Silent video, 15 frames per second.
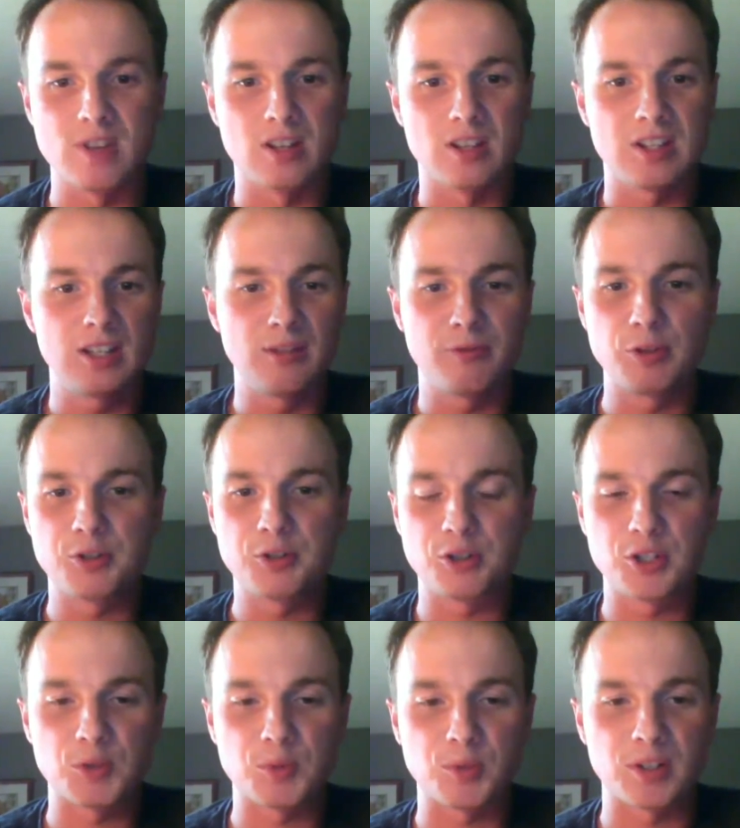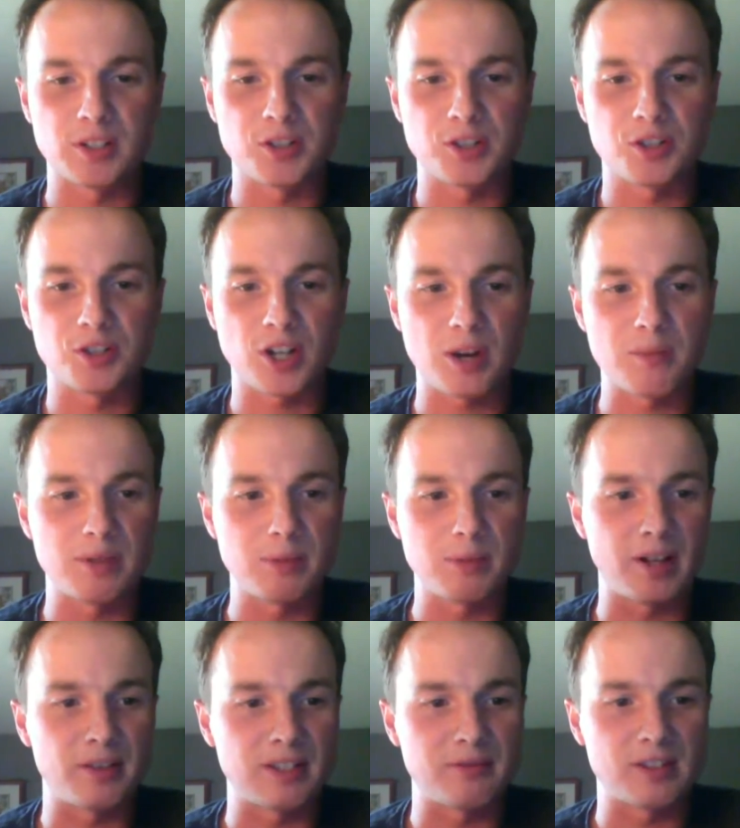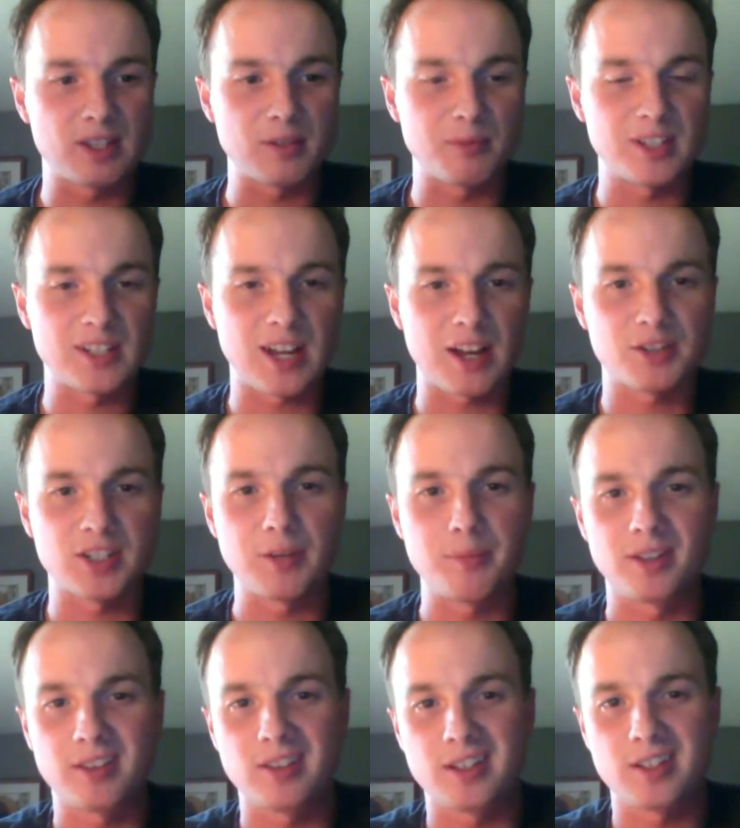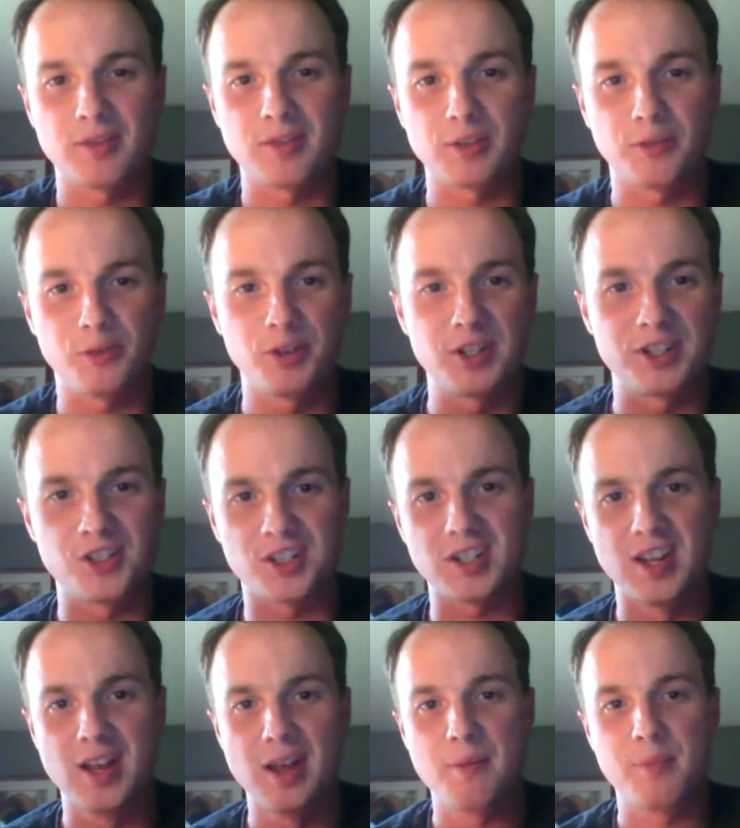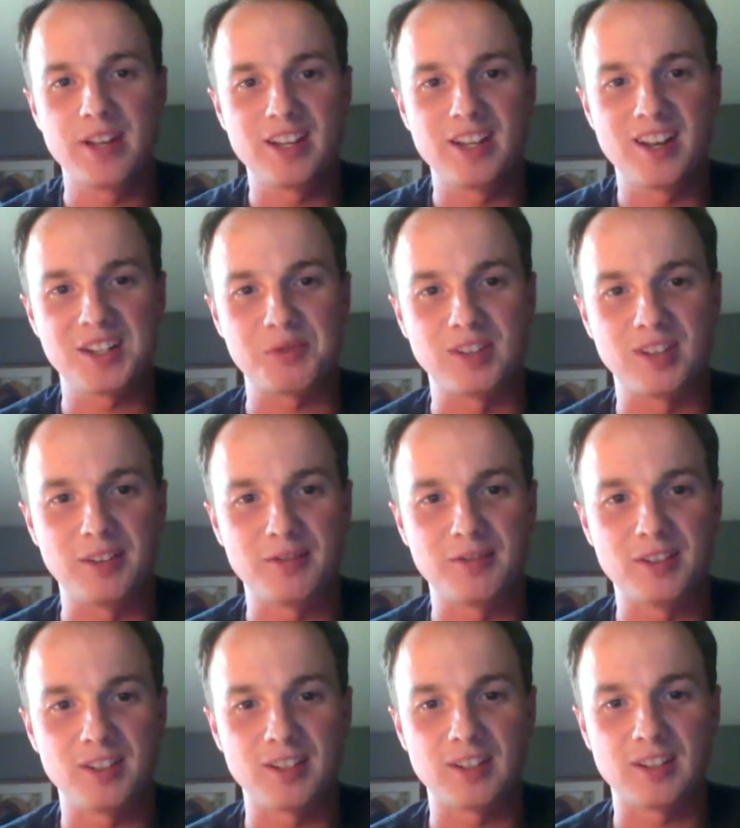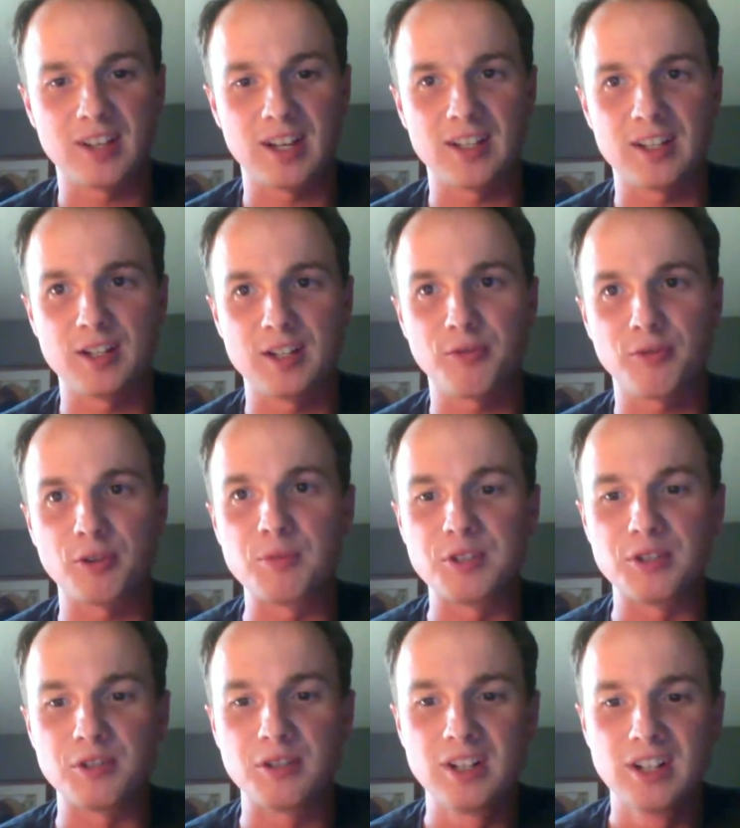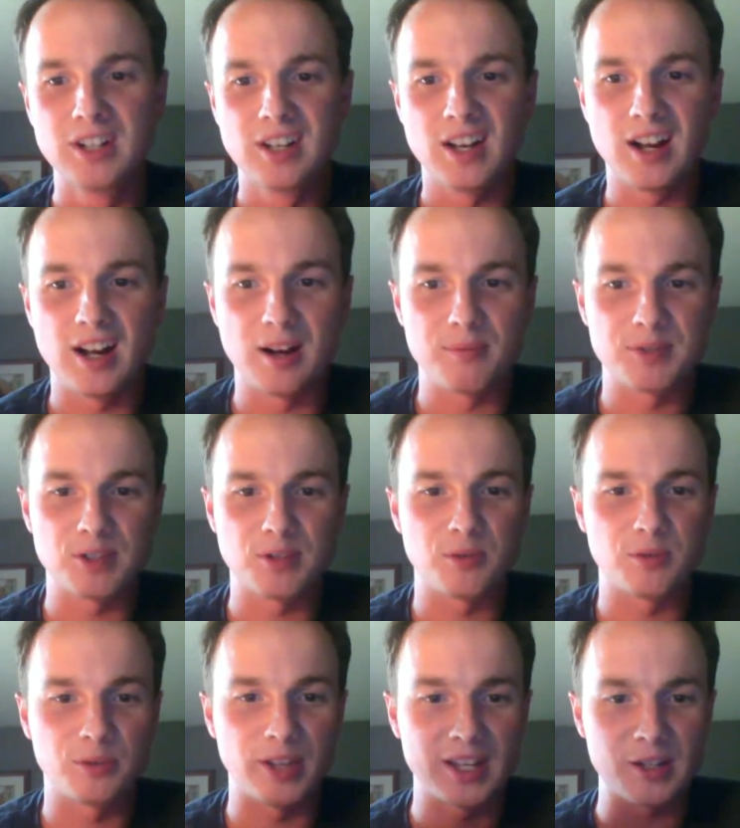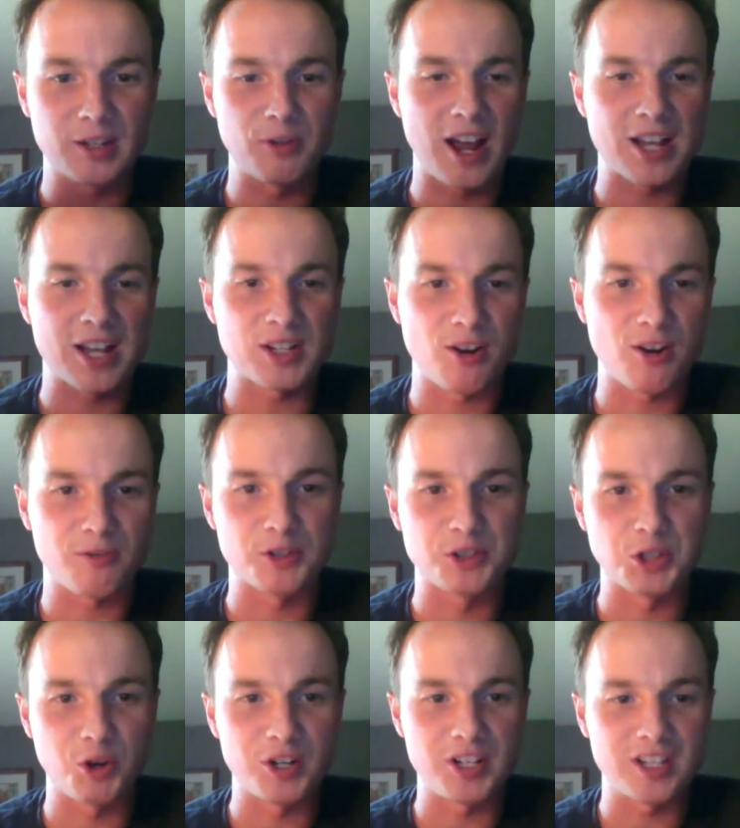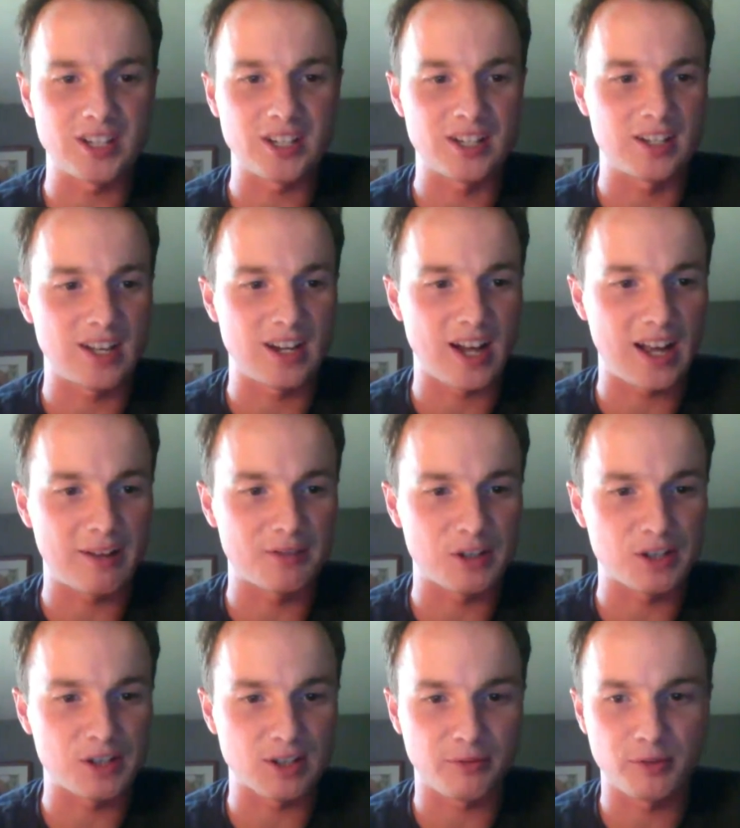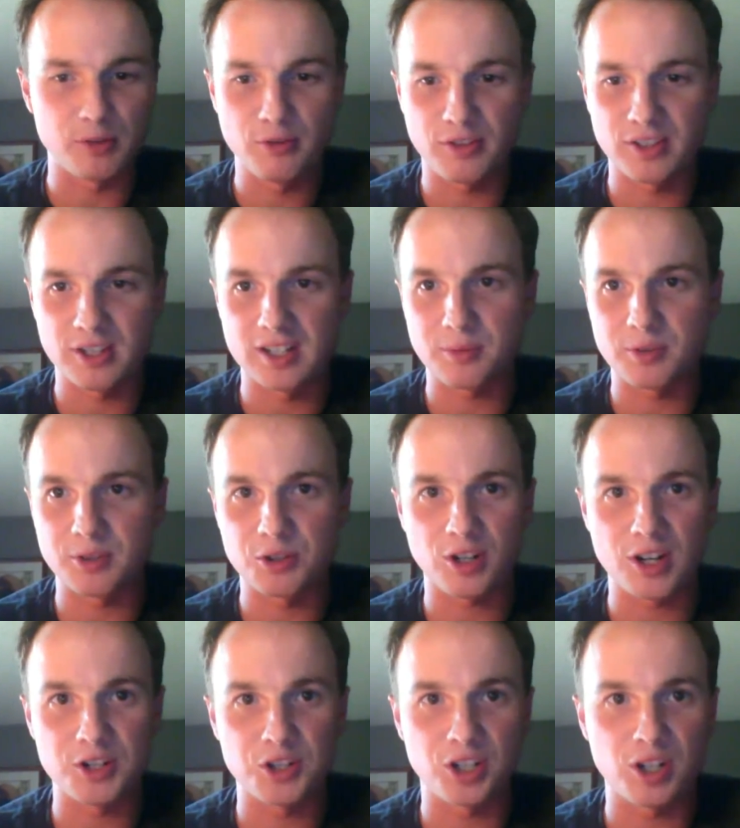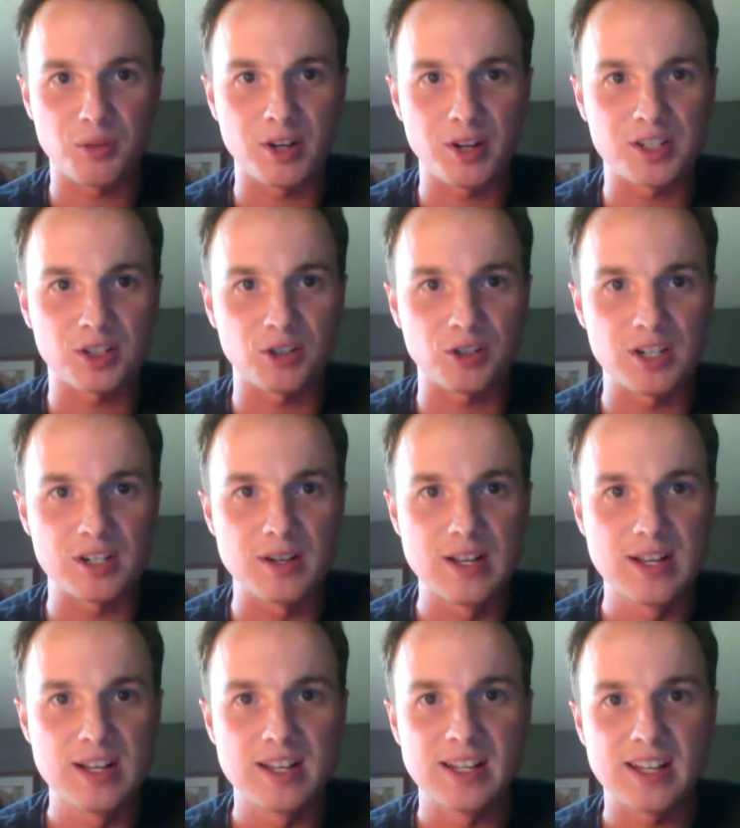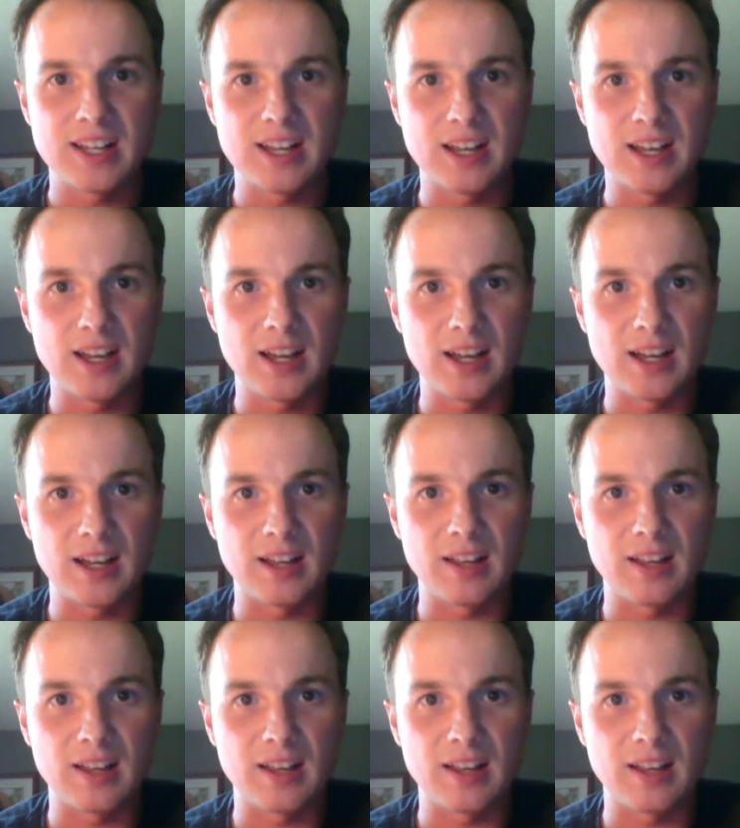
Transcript: in the future, just want to chime in about even some of these housekeeping things, feel free to just ping us. We'd love to kind of hear from you. So thank you guys all for joining. And I have just a few things. I'm going to try and share my screen and